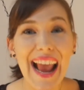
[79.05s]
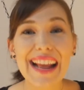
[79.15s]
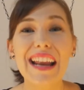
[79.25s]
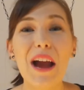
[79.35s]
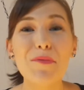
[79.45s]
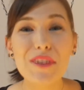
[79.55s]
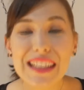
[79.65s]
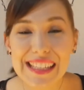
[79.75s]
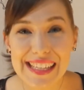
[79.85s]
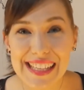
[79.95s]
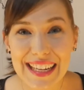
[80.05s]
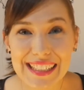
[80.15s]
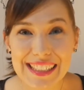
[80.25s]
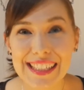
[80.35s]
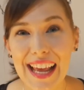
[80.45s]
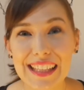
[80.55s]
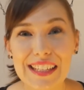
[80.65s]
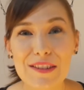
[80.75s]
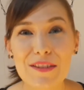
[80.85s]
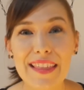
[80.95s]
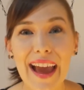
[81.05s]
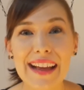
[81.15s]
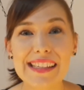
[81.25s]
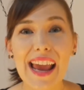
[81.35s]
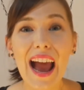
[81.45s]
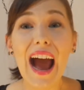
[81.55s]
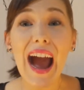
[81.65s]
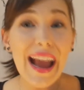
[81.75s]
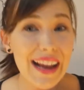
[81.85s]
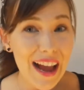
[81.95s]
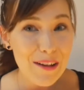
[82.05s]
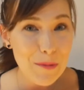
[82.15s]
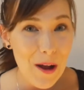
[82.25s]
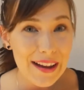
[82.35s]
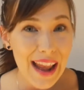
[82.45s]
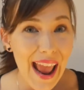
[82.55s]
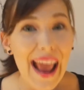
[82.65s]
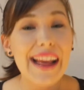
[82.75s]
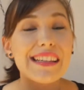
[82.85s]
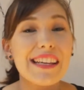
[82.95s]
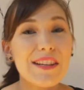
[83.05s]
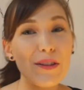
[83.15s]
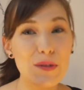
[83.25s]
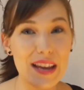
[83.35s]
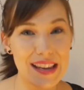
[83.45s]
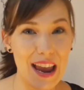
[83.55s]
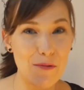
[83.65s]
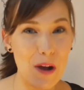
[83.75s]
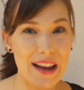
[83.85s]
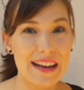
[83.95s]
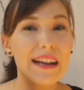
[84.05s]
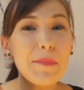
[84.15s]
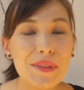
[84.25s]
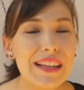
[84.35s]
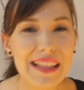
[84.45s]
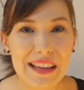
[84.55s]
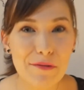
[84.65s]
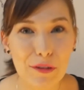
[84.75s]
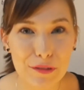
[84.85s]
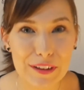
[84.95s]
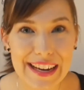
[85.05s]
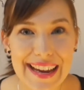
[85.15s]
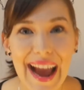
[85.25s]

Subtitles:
and I'm really excited to tell you that I got one and you can get one completely for free.